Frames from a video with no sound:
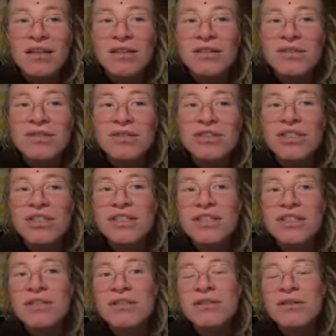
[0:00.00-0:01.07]
you
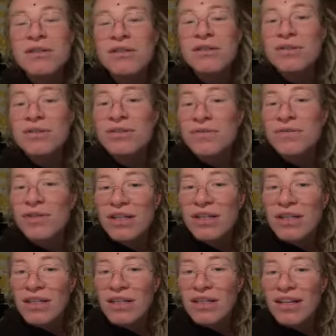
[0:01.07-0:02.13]
just look through for
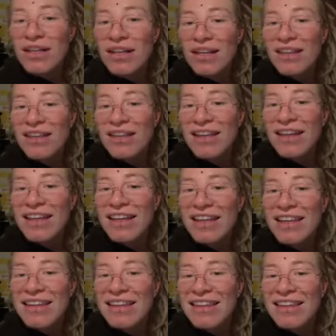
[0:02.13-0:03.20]
it, and
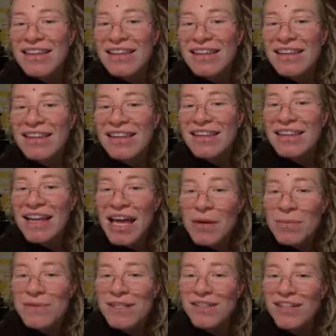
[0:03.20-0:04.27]
then that
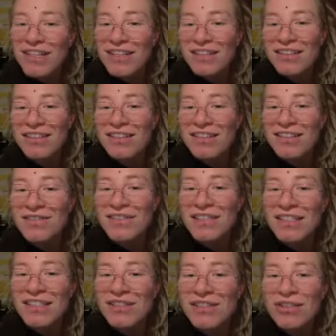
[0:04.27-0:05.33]
helps a lot, you know,
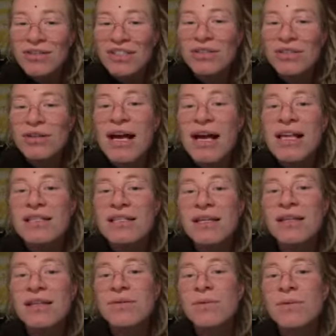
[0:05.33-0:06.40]
because you don't need to ask
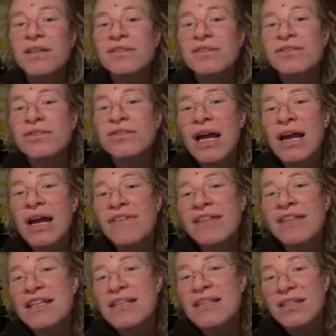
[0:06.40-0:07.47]
anyone to have
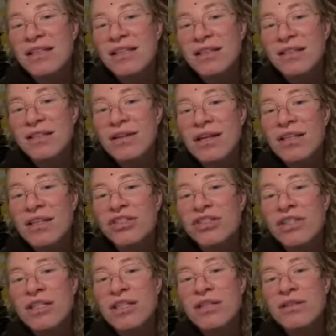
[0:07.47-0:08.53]
an answer. You can
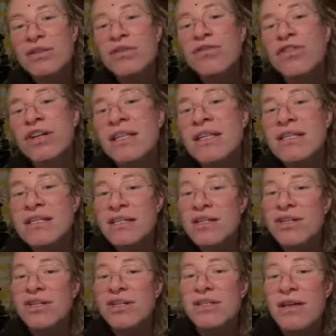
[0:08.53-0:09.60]
just look for an
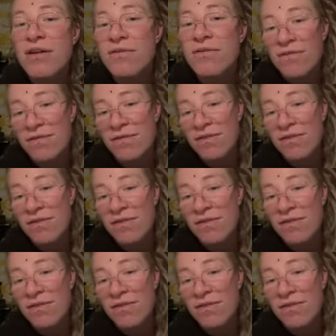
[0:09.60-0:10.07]
answer yourself.